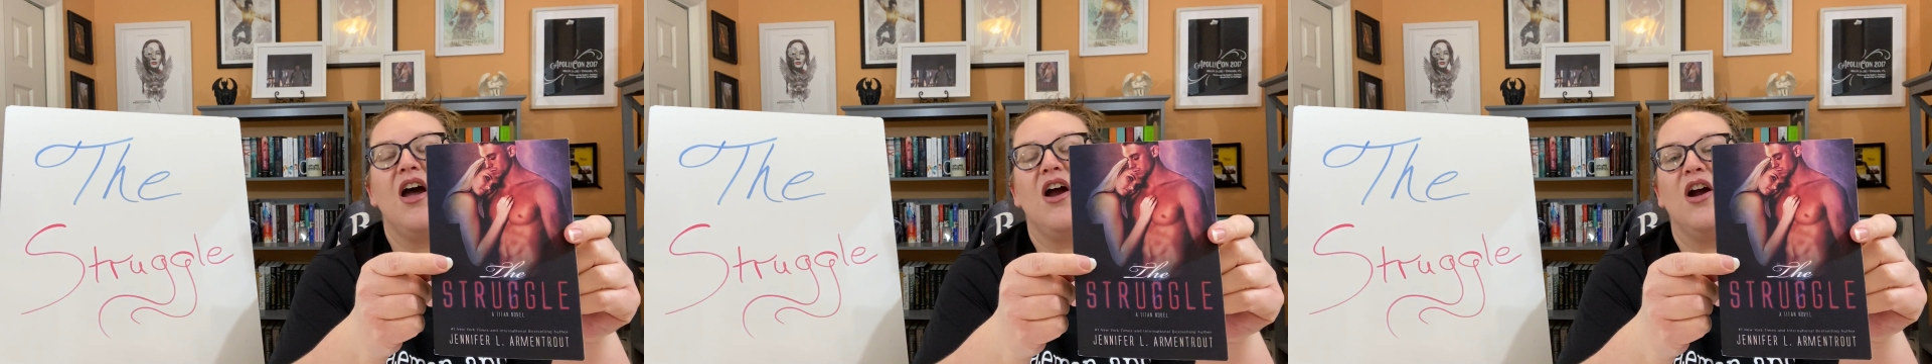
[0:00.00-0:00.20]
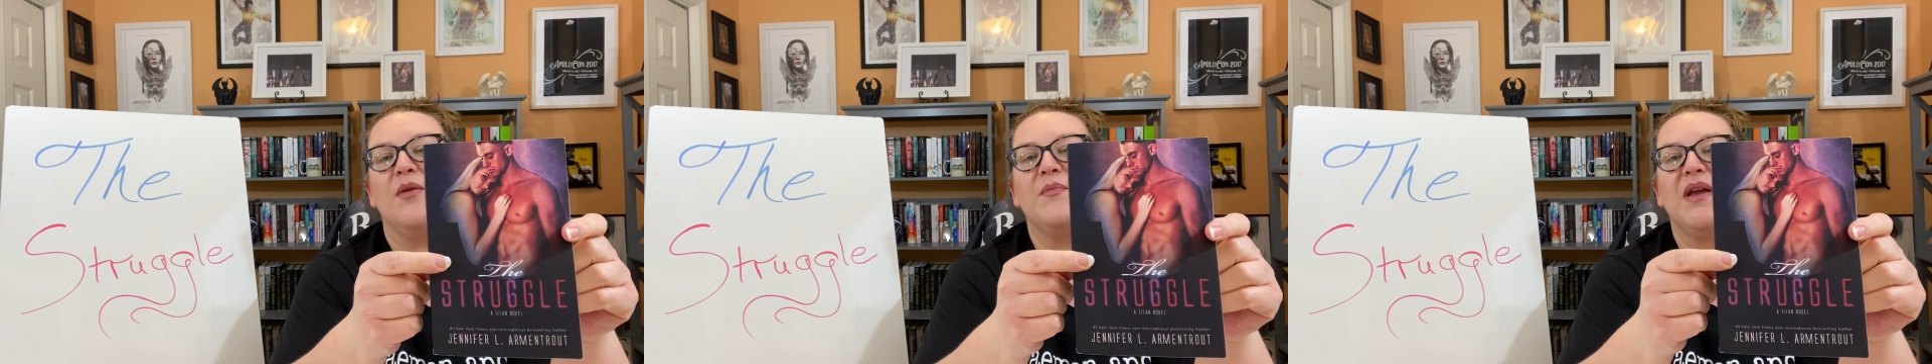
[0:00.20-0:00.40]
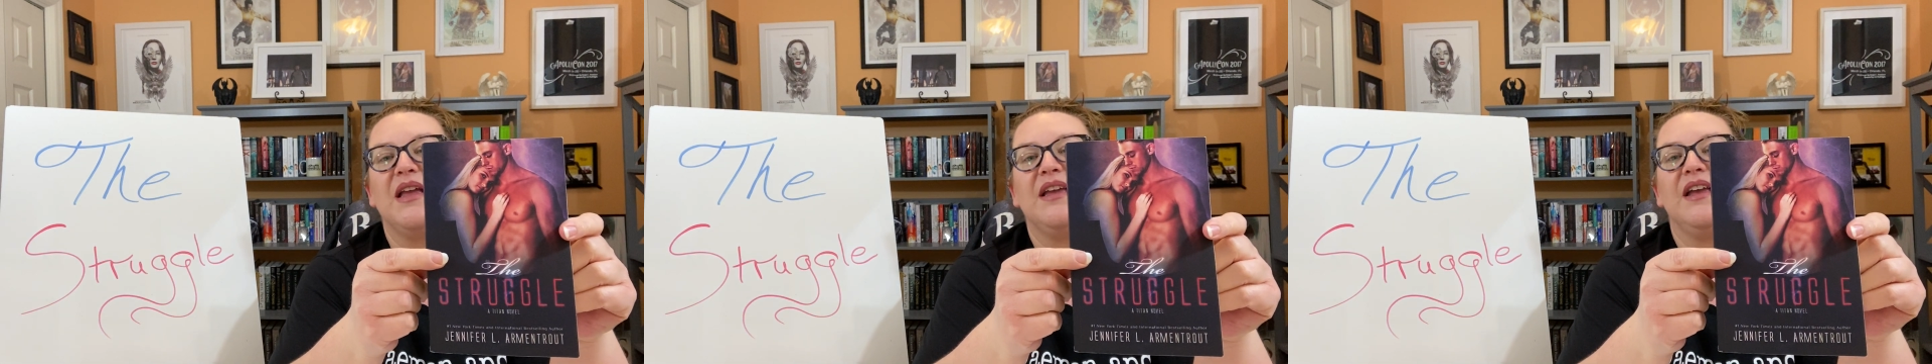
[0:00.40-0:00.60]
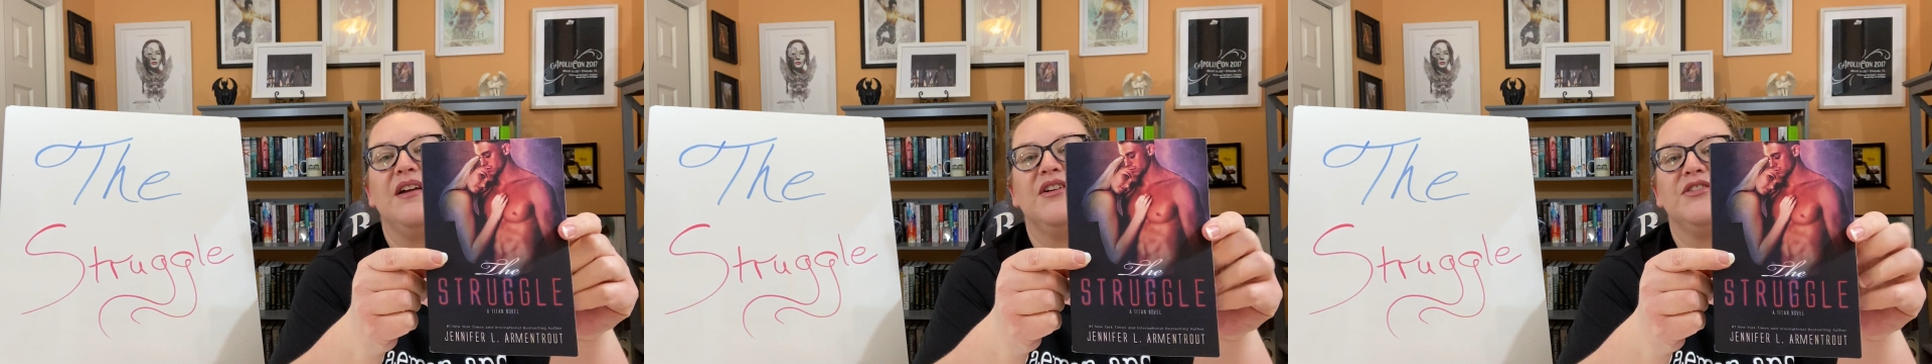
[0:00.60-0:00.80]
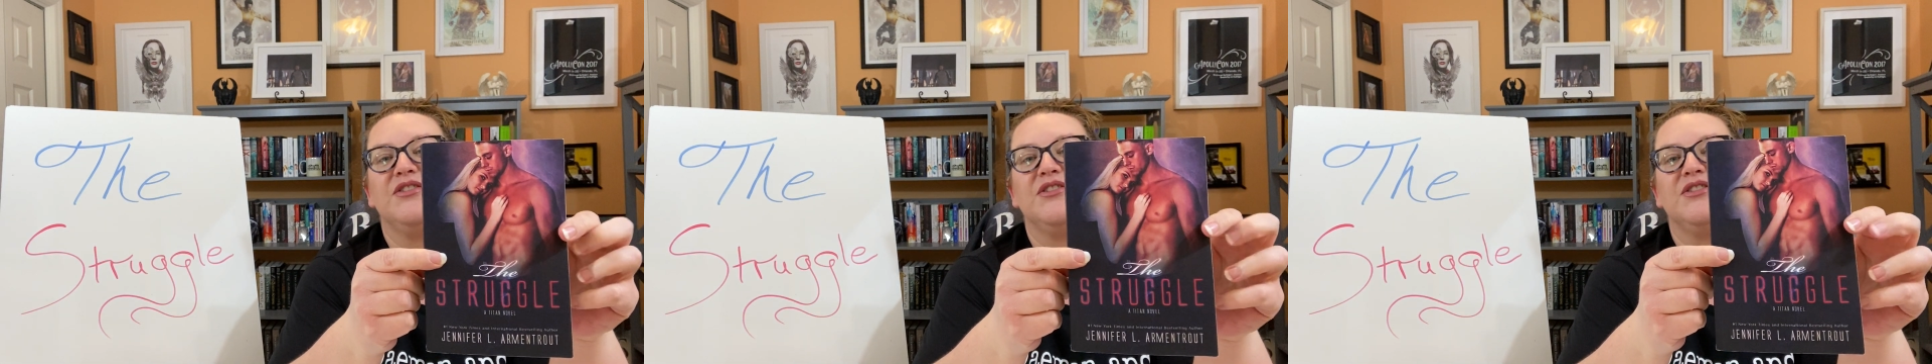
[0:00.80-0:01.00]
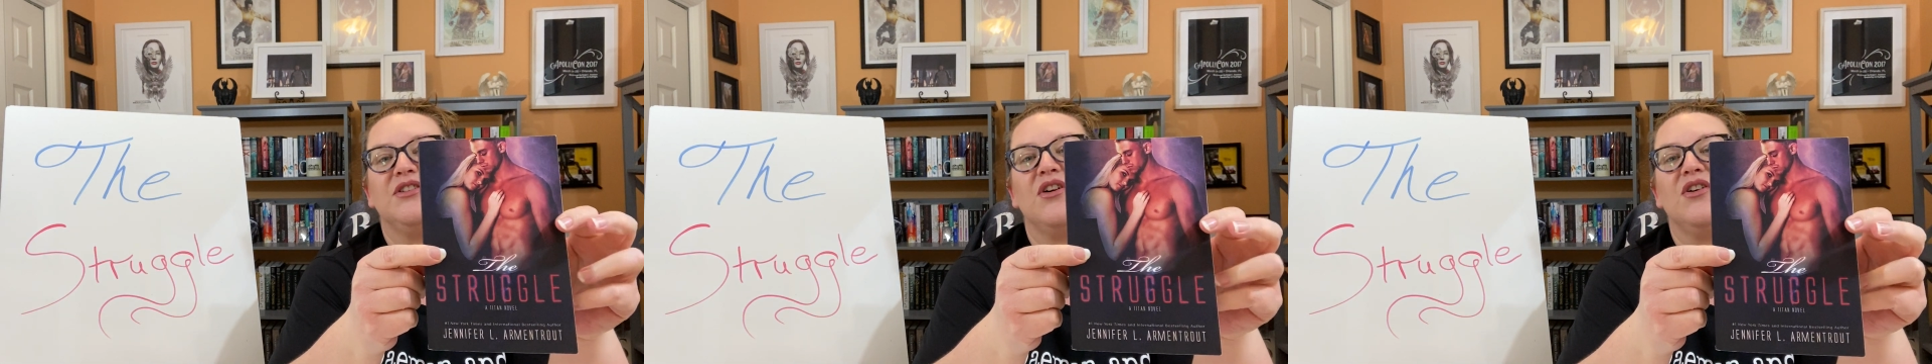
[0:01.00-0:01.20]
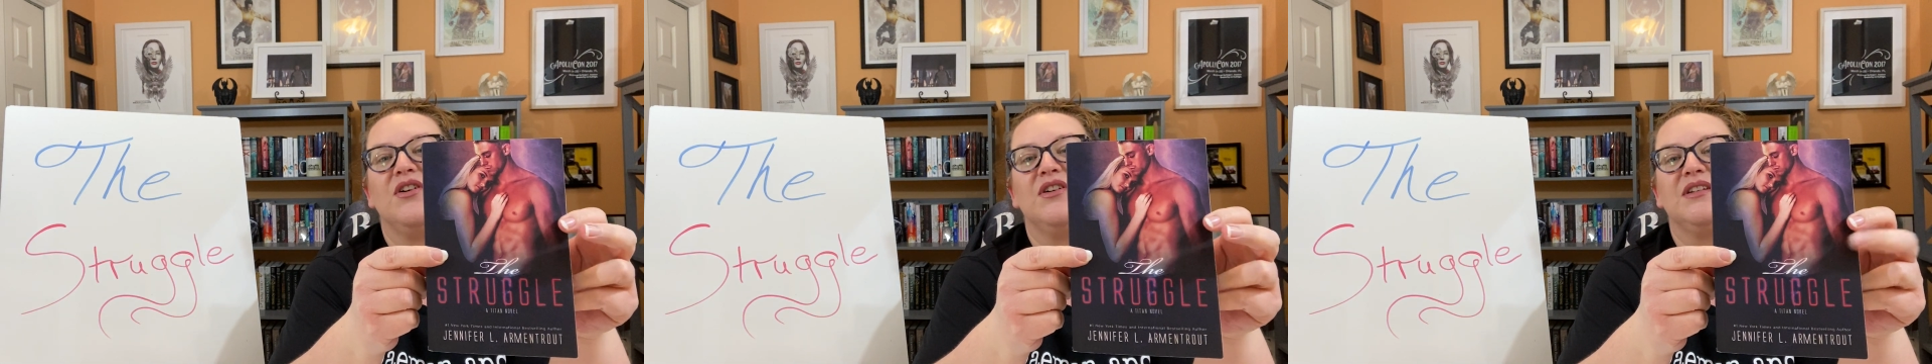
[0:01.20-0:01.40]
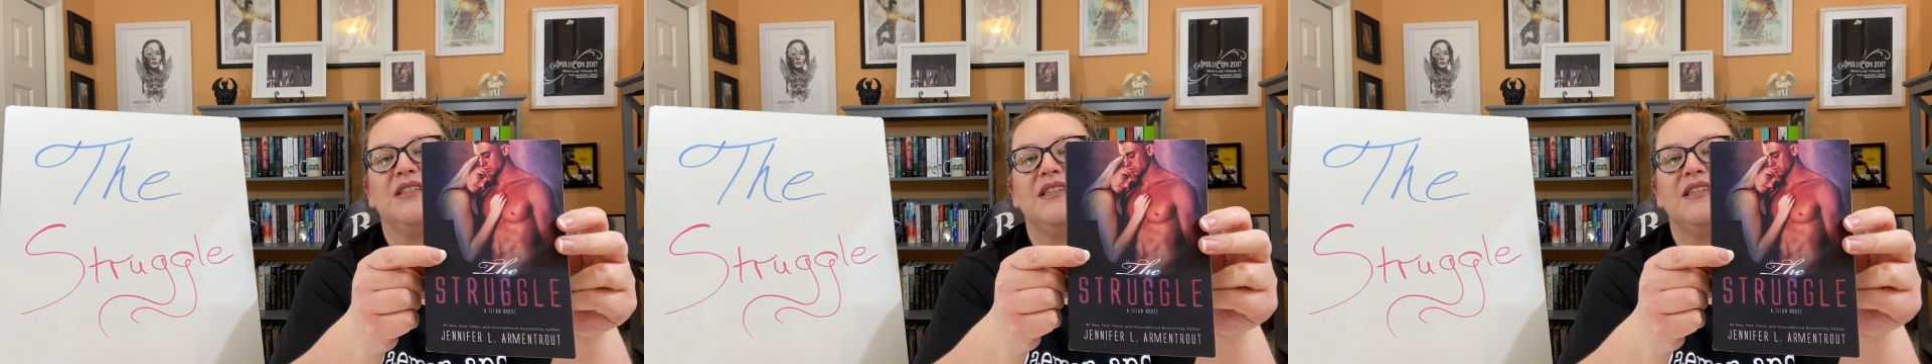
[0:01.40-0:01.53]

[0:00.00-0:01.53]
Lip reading: Our main characters are